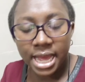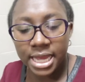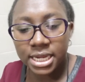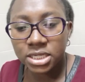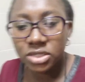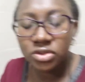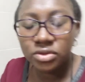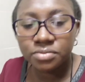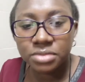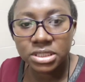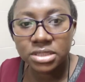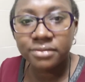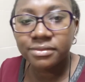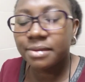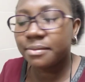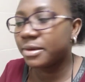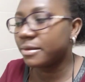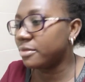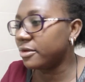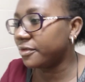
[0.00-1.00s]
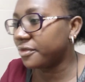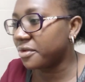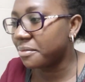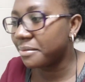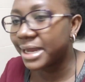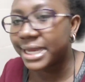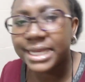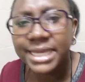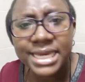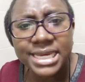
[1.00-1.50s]
I need to be sober maybe for
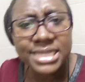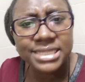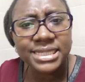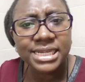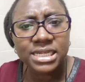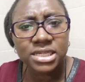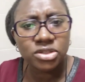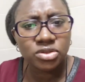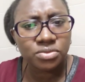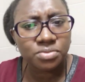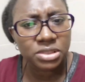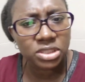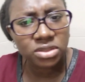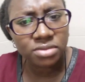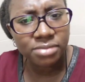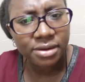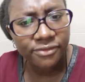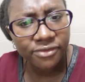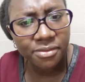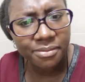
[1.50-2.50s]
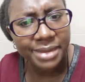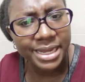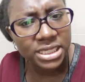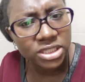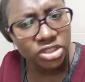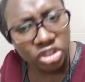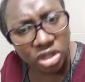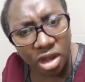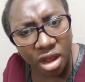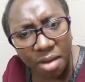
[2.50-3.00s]
my kids. I need to be sober for my
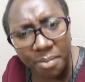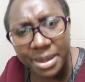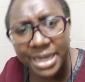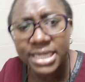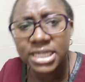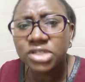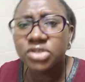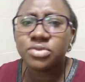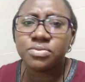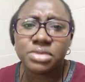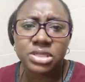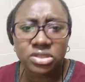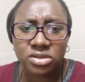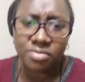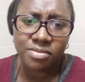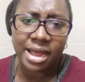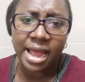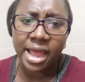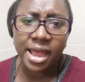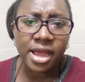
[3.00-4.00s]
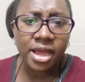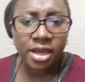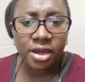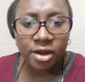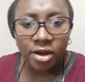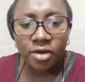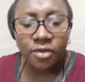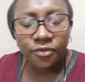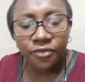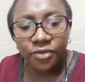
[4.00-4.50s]
job. I need to be sober
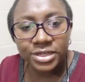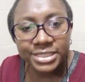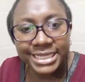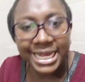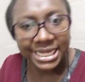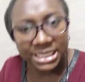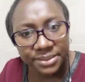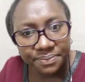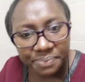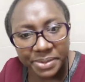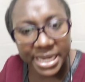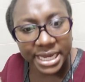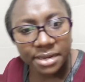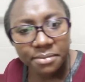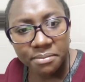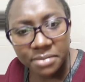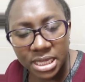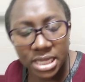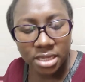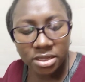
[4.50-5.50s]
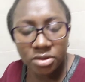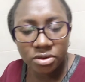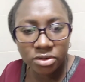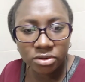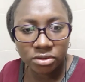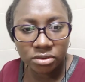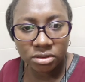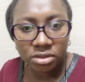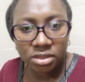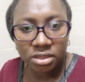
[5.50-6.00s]
for just being me,
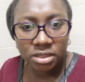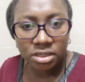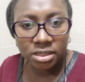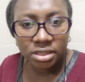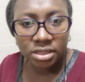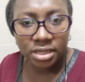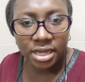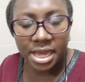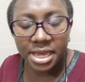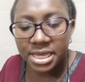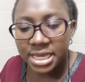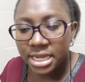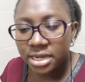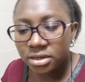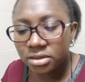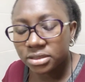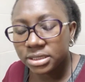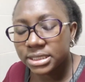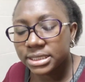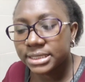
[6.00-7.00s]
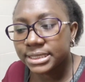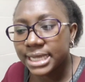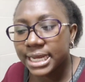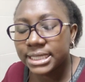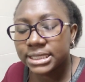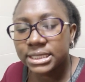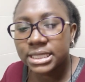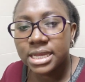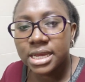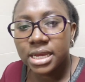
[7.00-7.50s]
I cannot
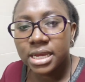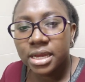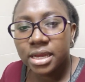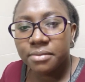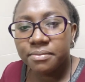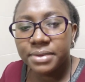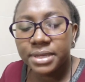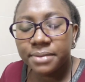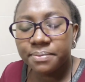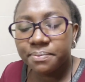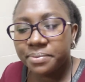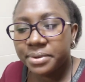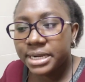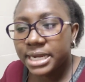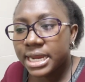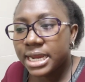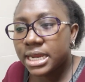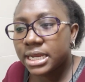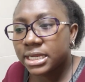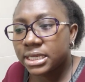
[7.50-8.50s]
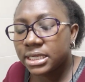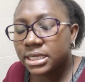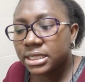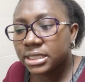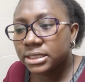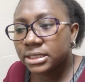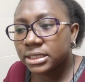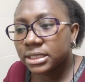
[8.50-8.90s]
just be praying